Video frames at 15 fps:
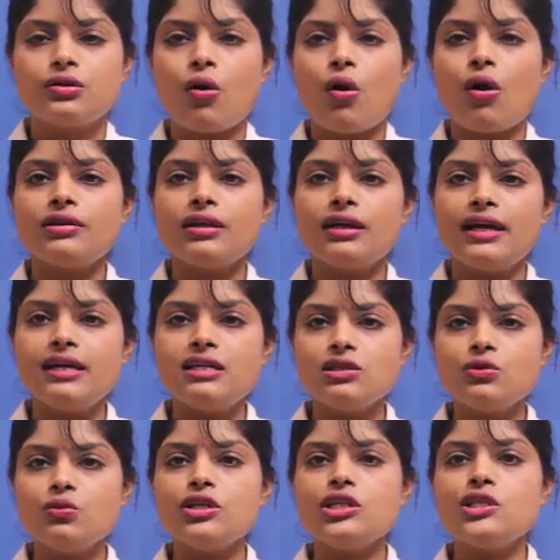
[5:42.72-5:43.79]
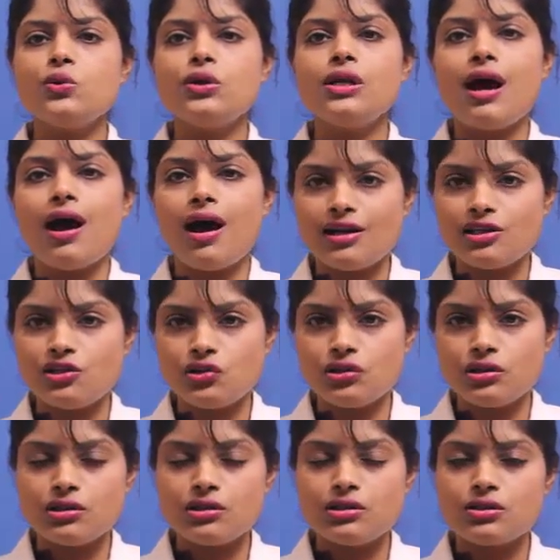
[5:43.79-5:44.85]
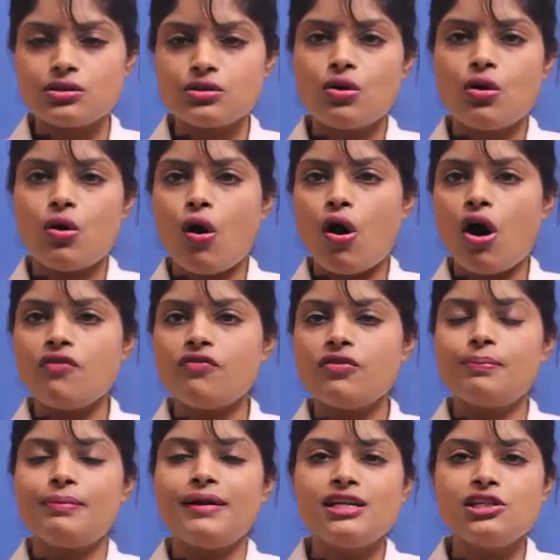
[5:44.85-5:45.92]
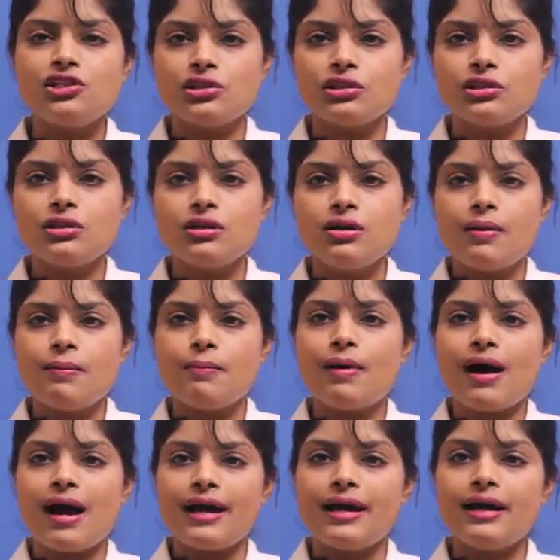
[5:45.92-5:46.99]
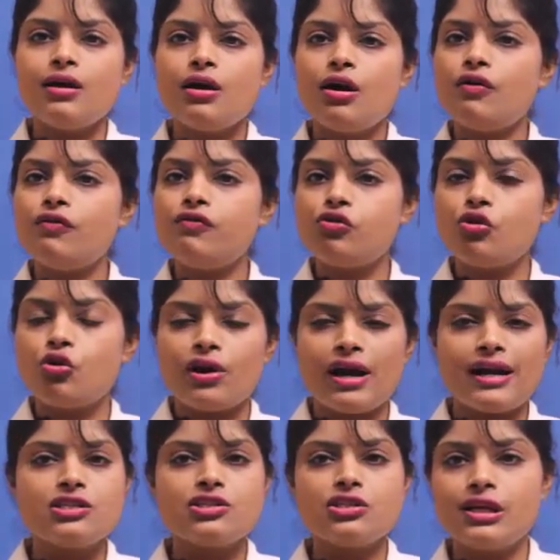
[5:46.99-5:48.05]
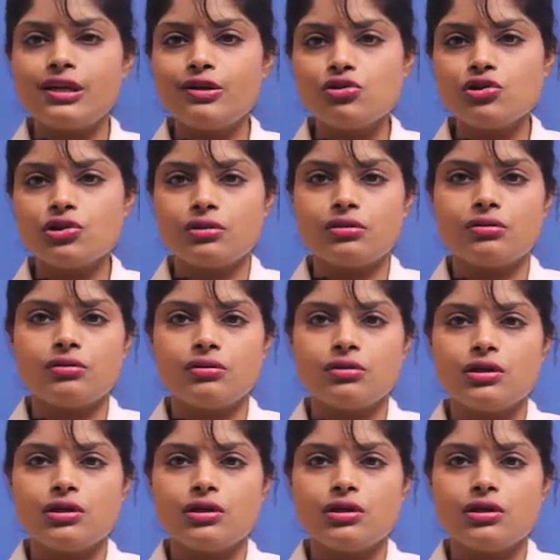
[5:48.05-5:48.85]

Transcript: or the individual arches of a patient by a fluoride solution.